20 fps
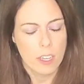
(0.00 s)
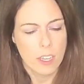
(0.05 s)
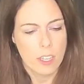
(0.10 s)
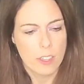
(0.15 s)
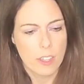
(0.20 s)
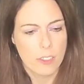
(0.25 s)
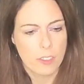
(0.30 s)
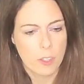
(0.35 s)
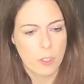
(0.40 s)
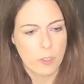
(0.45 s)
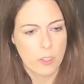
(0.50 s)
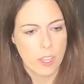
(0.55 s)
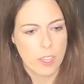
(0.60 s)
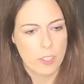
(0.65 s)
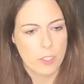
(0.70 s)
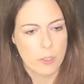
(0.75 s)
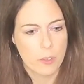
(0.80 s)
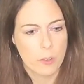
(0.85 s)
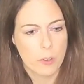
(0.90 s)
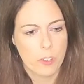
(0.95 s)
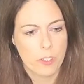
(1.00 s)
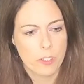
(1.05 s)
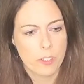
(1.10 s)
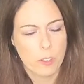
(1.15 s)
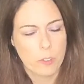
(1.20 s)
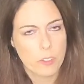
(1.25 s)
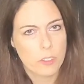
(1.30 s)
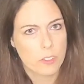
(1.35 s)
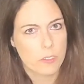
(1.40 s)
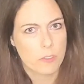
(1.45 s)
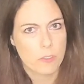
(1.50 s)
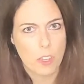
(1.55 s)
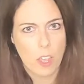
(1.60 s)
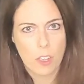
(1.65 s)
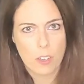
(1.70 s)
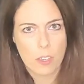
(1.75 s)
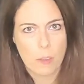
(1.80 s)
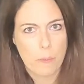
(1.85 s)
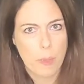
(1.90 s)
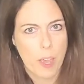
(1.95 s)
and then they'll let you they'll
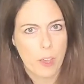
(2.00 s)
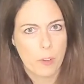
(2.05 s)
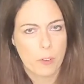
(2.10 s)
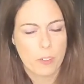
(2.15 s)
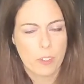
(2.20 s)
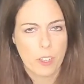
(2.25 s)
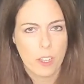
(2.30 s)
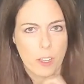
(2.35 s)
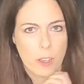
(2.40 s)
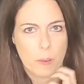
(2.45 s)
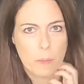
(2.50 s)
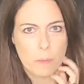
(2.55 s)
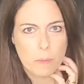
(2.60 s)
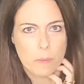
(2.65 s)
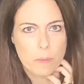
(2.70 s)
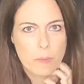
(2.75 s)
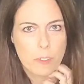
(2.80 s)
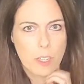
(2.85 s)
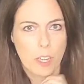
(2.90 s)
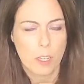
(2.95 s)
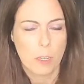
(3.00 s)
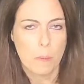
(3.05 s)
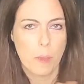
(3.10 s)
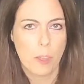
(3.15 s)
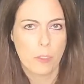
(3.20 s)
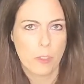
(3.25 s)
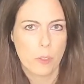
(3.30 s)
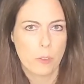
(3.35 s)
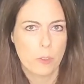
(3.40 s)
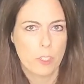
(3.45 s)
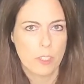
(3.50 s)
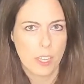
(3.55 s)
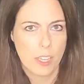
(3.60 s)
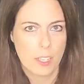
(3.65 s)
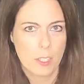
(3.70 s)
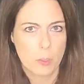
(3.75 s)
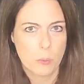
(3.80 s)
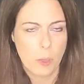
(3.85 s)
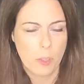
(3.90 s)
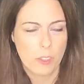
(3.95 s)
talk about um, talk about those
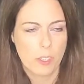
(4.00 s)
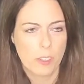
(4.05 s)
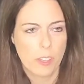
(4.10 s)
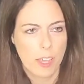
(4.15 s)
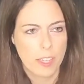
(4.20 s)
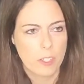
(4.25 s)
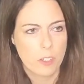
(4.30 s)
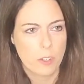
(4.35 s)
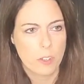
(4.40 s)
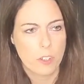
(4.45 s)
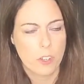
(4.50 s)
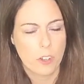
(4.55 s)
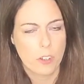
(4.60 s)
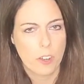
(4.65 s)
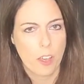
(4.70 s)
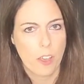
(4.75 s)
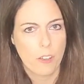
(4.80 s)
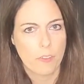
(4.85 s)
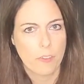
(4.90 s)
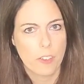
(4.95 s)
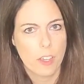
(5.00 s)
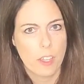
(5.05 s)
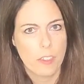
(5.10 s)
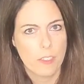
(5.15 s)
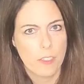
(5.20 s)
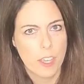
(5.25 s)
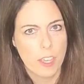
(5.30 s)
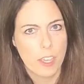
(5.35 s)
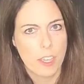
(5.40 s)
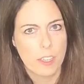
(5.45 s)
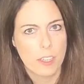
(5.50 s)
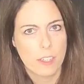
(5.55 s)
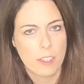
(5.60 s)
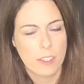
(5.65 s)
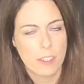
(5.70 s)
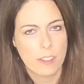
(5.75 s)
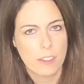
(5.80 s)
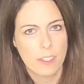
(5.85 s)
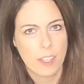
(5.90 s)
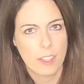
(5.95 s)
things while the lights are turned off and then
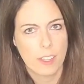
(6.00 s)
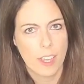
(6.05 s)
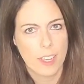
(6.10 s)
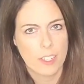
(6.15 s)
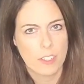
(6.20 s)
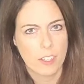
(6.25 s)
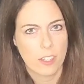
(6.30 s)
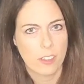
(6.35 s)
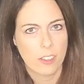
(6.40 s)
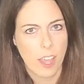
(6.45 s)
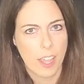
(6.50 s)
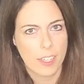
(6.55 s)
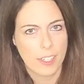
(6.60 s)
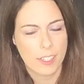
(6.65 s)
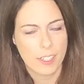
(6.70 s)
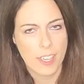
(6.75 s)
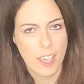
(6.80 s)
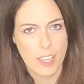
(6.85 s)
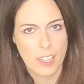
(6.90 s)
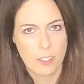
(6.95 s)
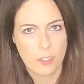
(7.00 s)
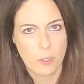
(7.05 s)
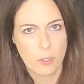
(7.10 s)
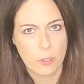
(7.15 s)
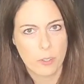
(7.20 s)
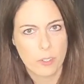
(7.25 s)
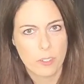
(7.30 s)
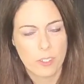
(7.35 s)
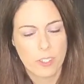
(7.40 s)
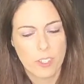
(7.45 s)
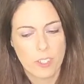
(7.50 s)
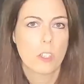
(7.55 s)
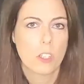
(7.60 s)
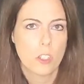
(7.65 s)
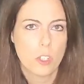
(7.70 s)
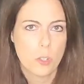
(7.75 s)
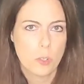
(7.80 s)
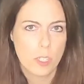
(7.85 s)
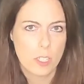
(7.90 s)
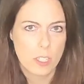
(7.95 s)
they like to light a candle so
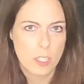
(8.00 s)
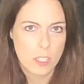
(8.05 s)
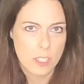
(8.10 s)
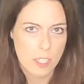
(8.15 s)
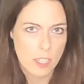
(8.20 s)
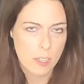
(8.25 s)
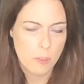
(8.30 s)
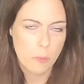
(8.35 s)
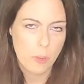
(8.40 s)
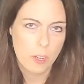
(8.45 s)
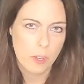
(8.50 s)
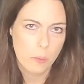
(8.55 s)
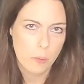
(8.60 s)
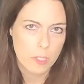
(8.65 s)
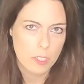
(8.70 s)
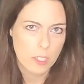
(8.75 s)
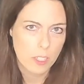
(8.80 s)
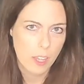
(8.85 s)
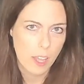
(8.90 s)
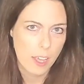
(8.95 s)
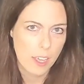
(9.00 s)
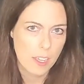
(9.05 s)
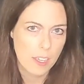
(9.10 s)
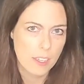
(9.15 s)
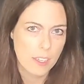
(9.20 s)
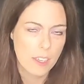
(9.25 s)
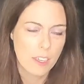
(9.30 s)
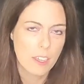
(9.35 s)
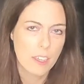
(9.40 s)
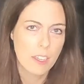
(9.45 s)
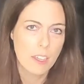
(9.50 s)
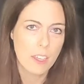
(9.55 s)
that you can see what it was like